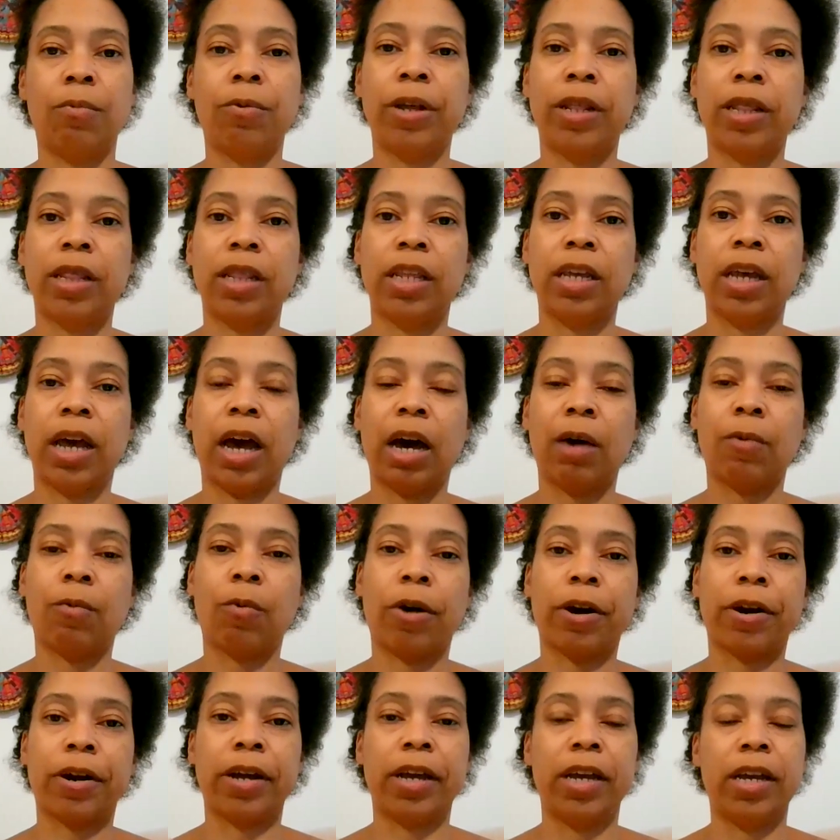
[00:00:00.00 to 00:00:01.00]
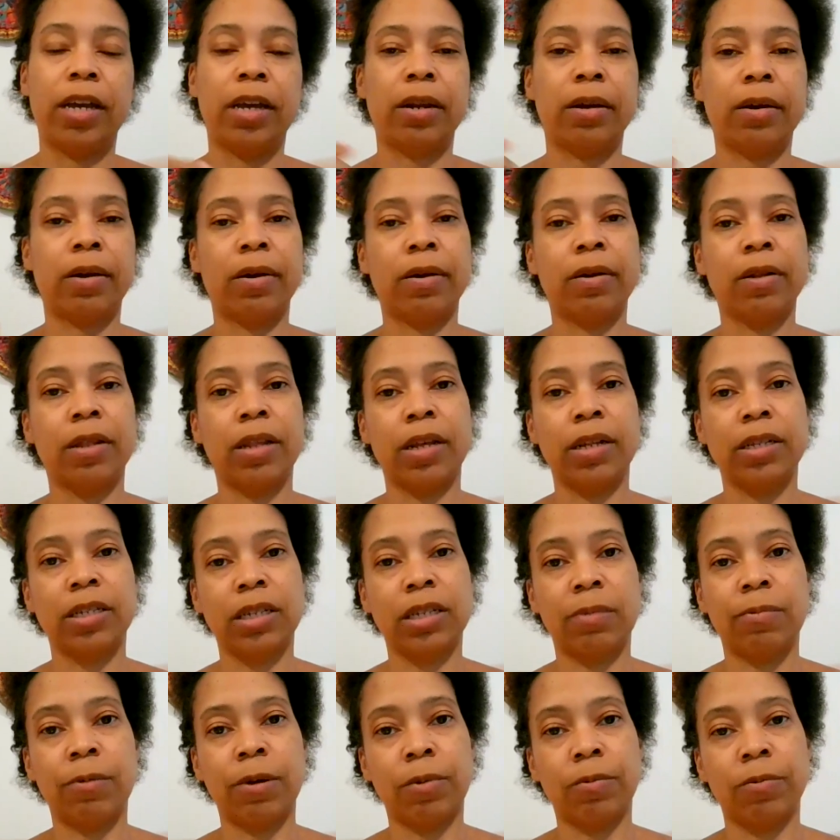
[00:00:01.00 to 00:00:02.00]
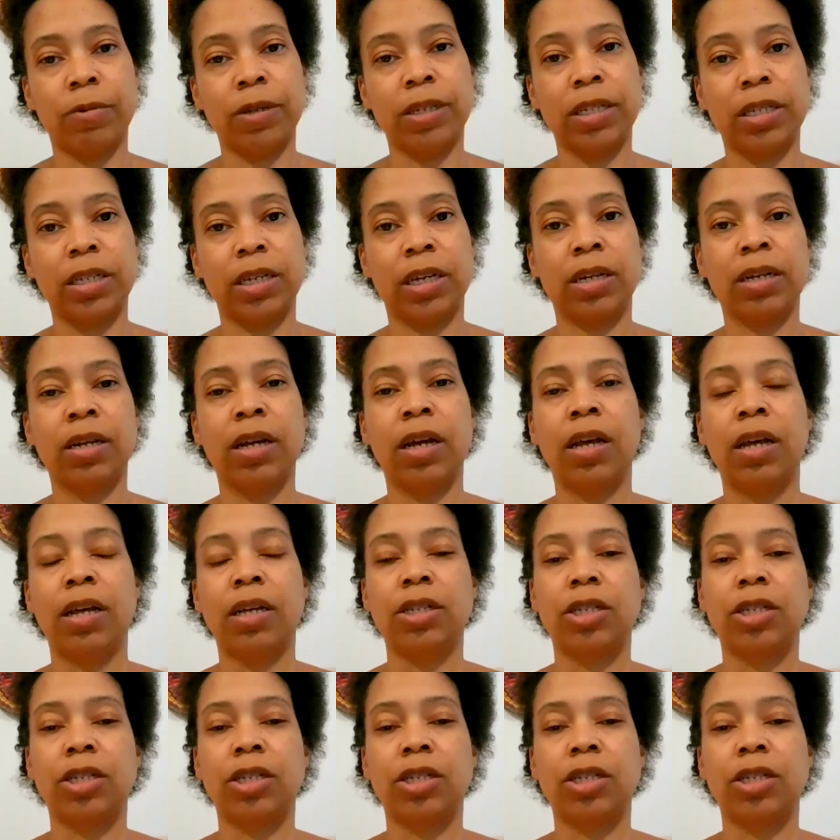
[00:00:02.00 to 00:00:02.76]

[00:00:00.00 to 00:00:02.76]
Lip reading: When the hot water heater, then someone was sent.